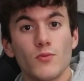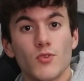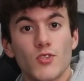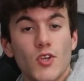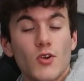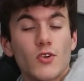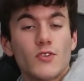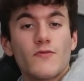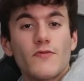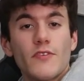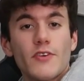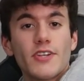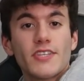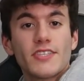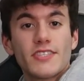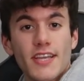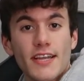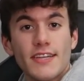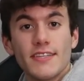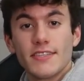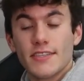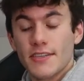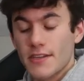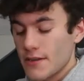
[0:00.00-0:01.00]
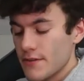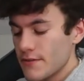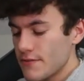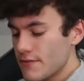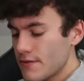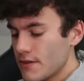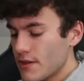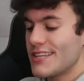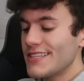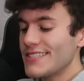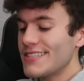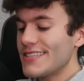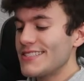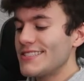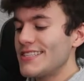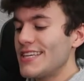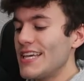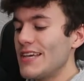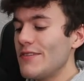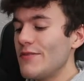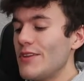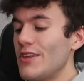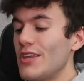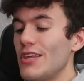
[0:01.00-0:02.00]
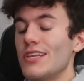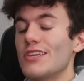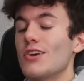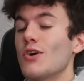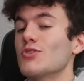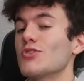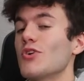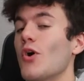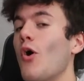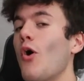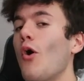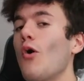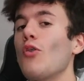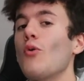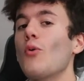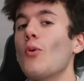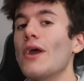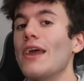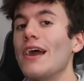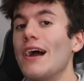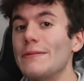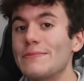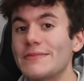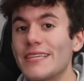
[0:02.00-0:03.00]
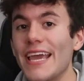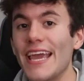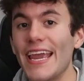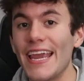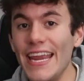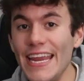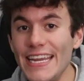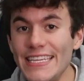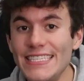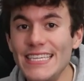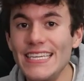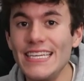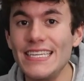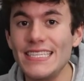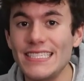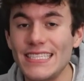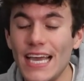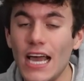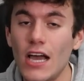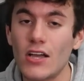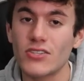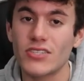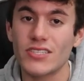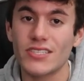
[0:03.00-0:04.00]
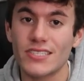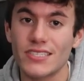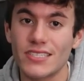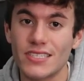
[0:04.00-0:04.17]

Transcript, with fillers: So it's very sensitive. Sensitivity goes all the way up to 18,000